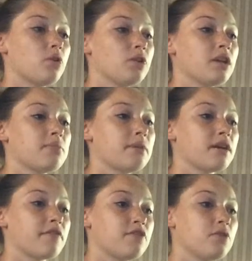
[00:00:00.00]
only
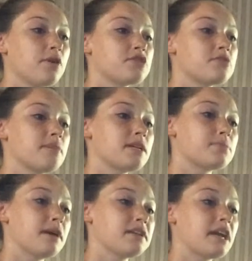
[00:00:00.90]
compared a few hundred base
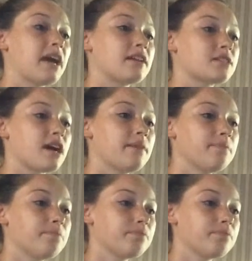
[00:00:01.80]
pairs at a time.